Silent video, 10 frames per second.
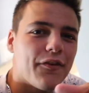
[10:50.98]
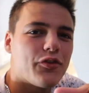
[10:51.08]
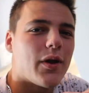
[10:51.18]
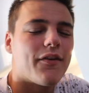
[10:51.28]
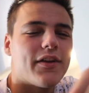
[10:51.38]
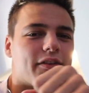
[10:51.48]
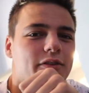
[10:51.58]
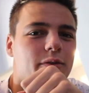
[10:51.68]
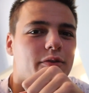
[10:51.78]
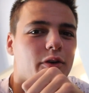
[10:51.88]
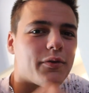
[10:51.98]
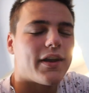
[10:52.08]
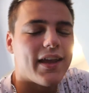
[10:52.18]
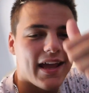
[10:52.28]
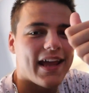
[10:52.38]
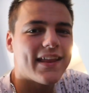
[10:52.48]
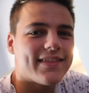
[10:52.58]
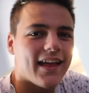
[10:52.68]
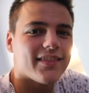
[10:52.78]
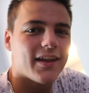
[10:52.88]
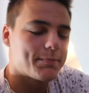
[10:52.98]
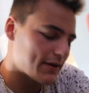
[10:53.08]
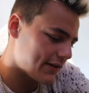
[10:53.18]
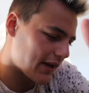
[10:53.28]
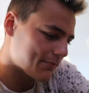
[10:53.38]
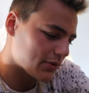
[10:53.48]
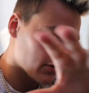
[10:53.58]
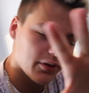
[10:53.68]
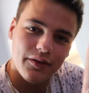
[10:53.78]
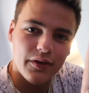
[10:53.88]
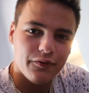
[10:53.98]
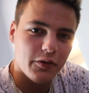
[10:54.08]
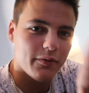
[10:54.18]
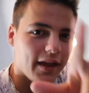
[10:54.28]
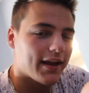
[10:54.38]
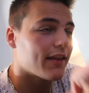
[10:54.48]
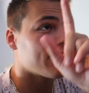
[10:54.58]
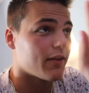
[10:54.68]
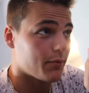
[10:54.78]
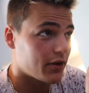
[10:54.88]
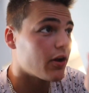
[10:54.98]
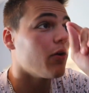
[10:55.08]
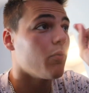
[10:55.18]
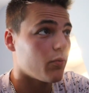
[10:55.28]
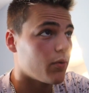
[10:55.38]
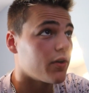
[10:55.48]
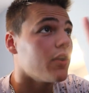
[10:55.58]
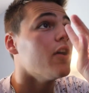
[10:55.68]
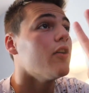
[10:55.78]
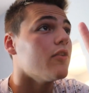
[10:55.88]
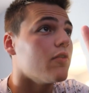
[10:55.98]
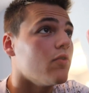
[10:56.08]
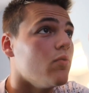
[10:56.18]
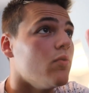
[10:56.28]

If you have yet to do so already, hit that like button down below. I'll give you a few seconds. Here we go. One, two.